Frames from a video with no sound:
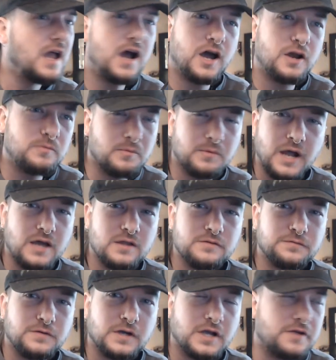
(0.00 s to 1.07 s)
I don't remember how the
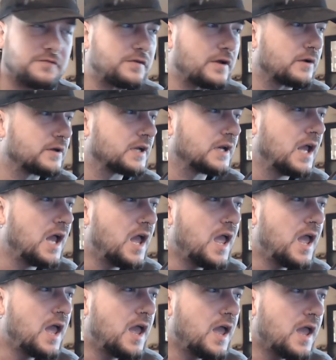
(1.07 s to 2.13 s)
fuck I found it,
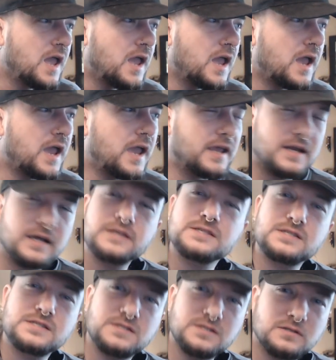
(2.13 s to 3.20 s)
and I
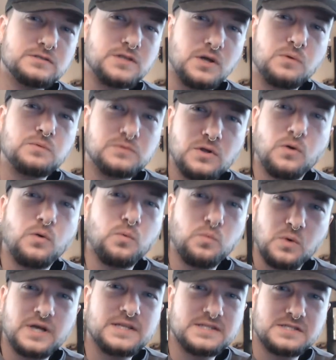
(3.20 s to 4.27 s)
still don't know
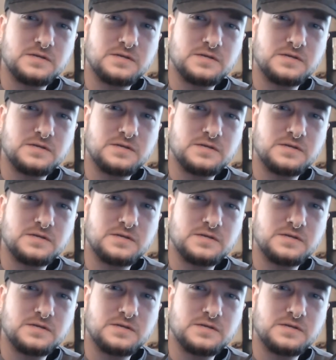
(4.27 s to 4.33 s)
what it's